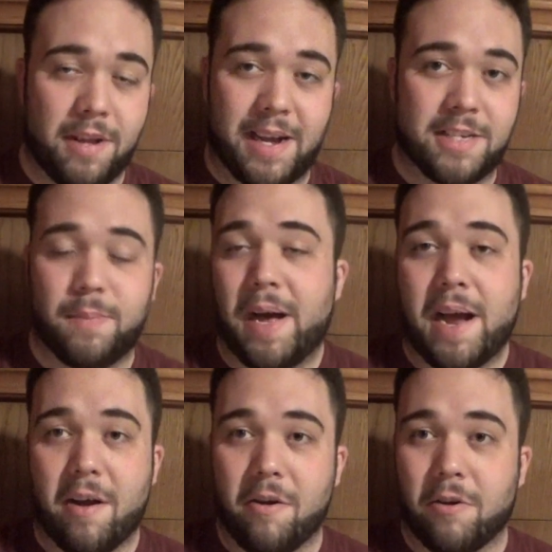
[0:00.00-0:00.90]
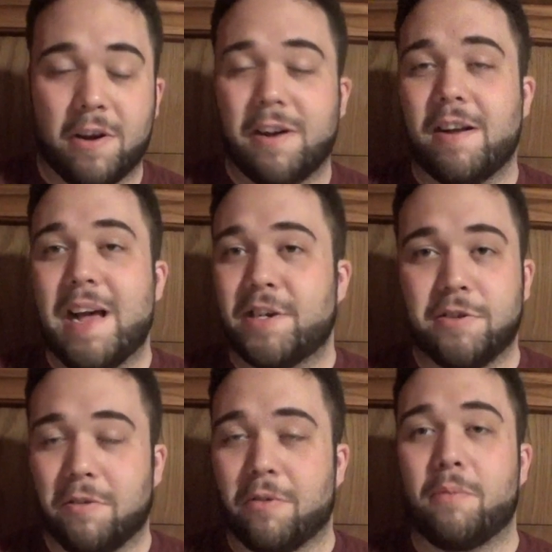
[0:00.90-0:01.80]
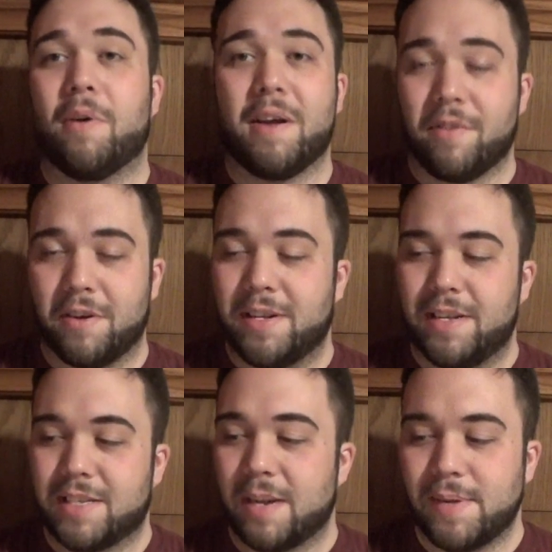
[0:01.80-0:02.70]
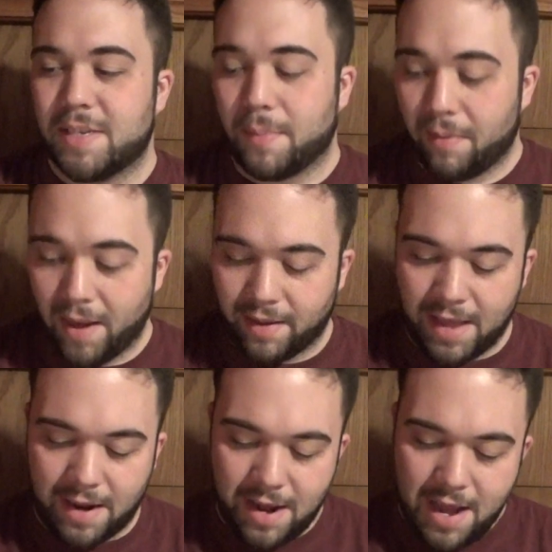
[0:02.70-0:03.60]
I guess, by air or international or whatever. It's going to be something like that.